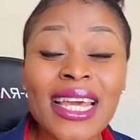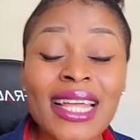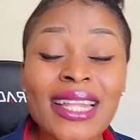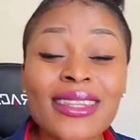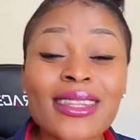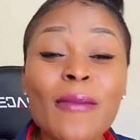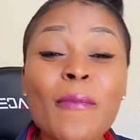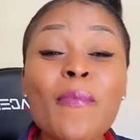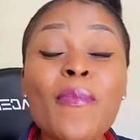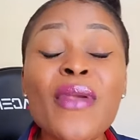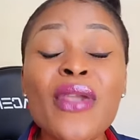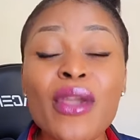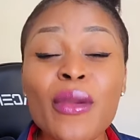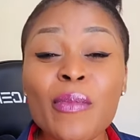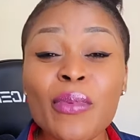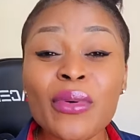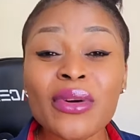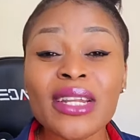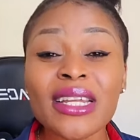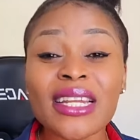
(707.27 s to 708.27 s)
the
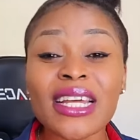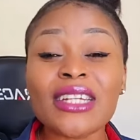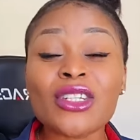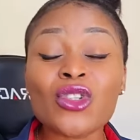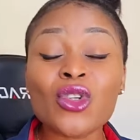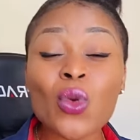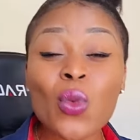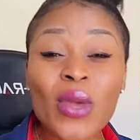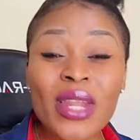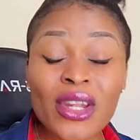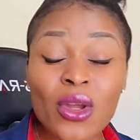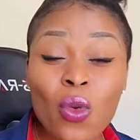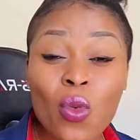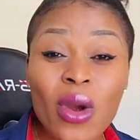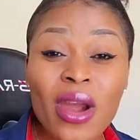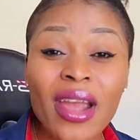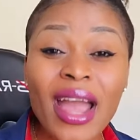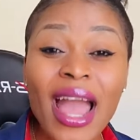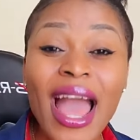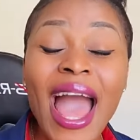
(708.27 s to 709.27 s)
people that are doing the
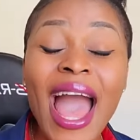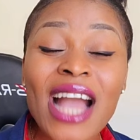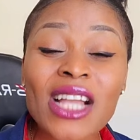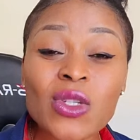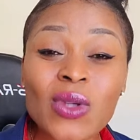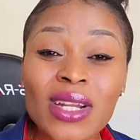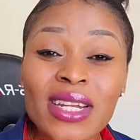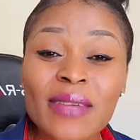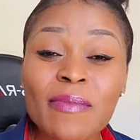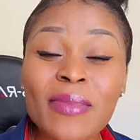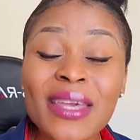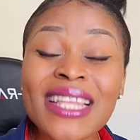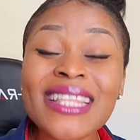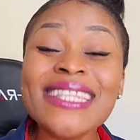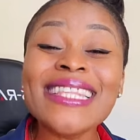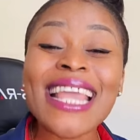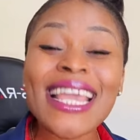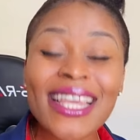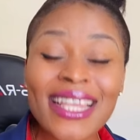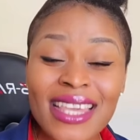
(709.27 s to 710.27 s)
work are actually being
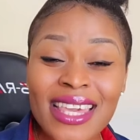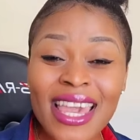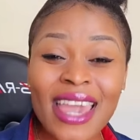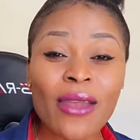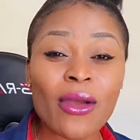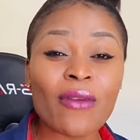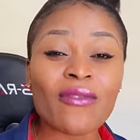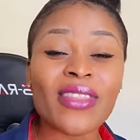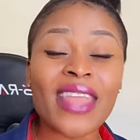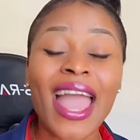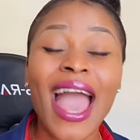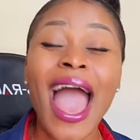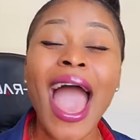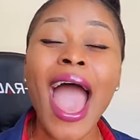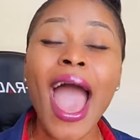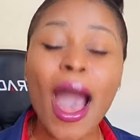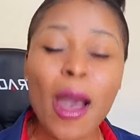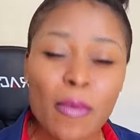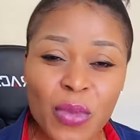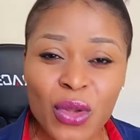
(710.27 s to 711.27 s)
taken care of. They are
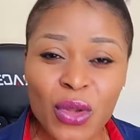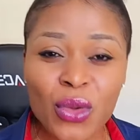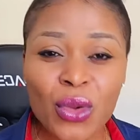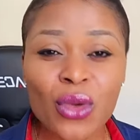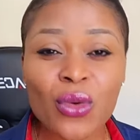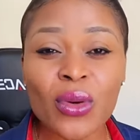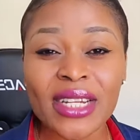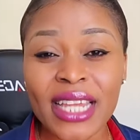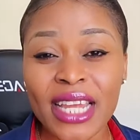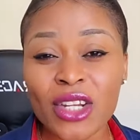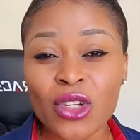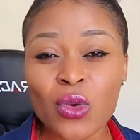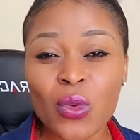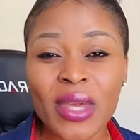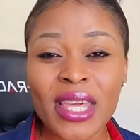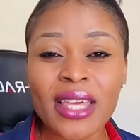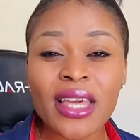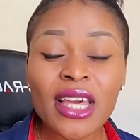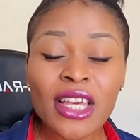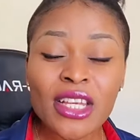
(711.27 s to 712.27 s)
happy doing what they are
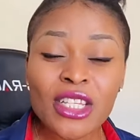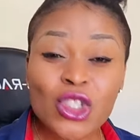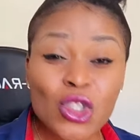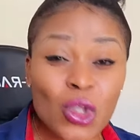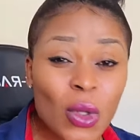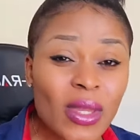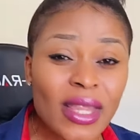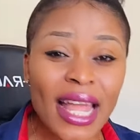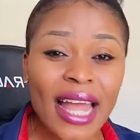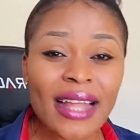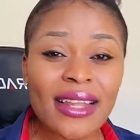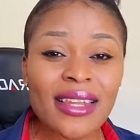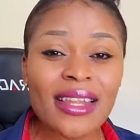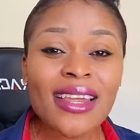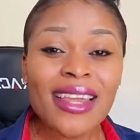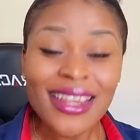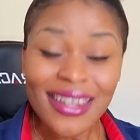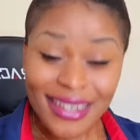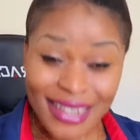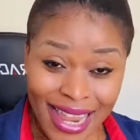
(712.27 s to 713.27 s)
doing so that
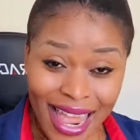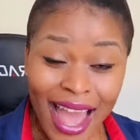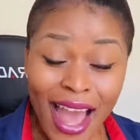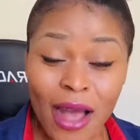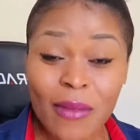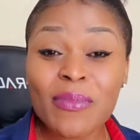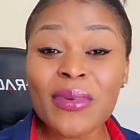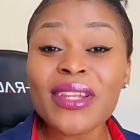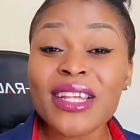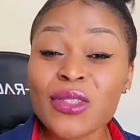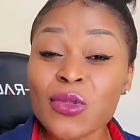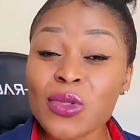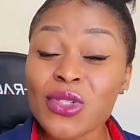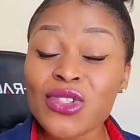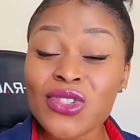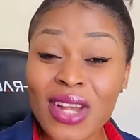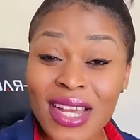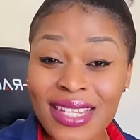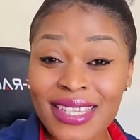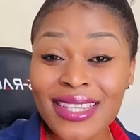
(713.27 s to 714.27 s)
their happiness will
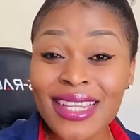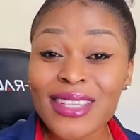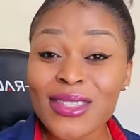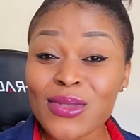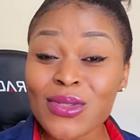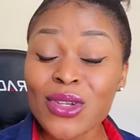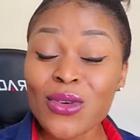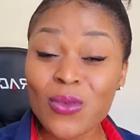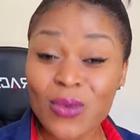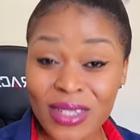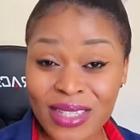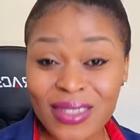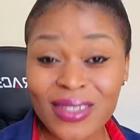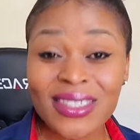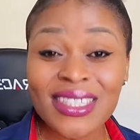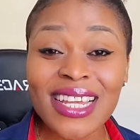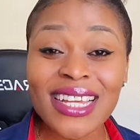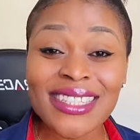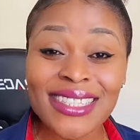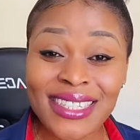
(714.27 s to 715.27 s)
translate to the
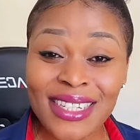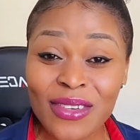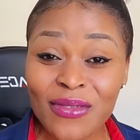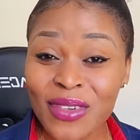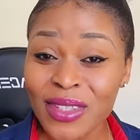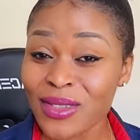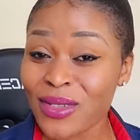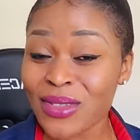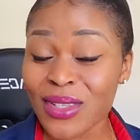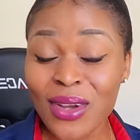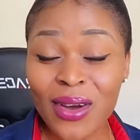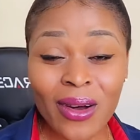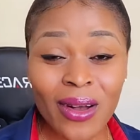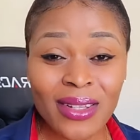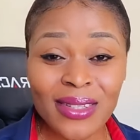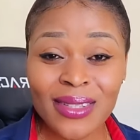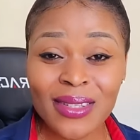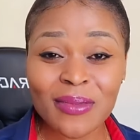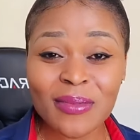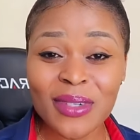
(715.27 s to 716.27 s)
result they are delivering to the
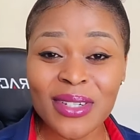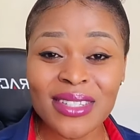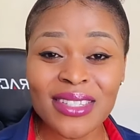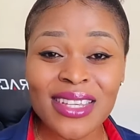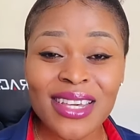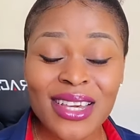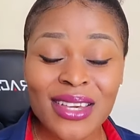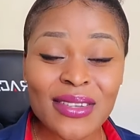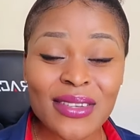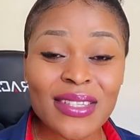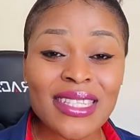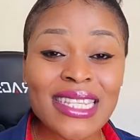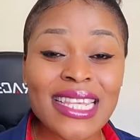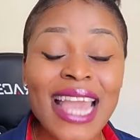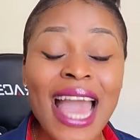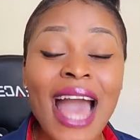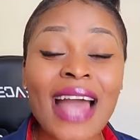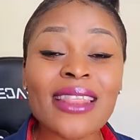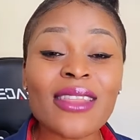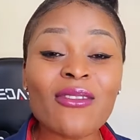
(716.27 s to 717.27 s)
customers, you
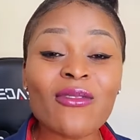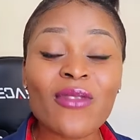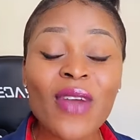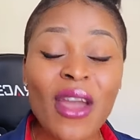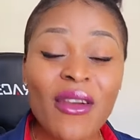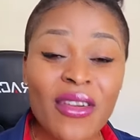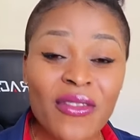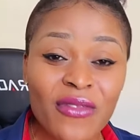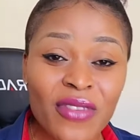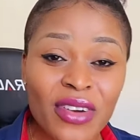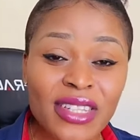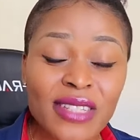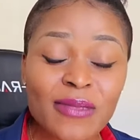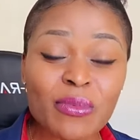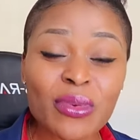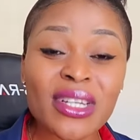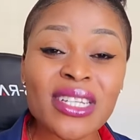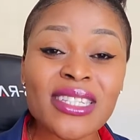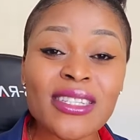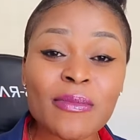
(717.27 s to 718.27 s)
see. And the very first
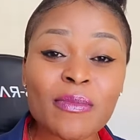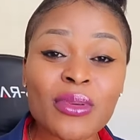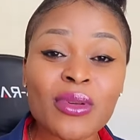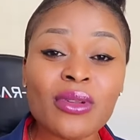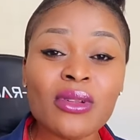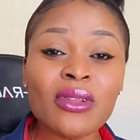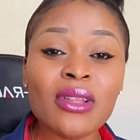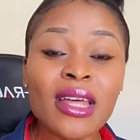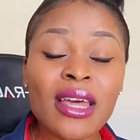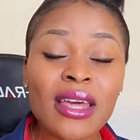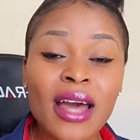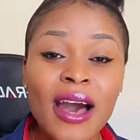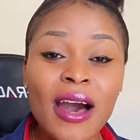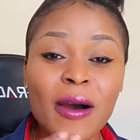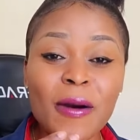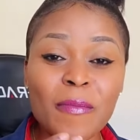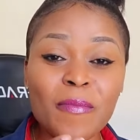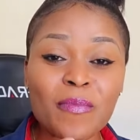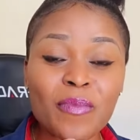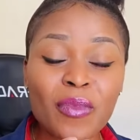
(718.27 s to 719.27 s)
principle
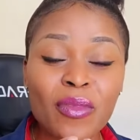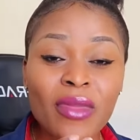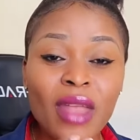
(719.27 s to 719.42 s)
um,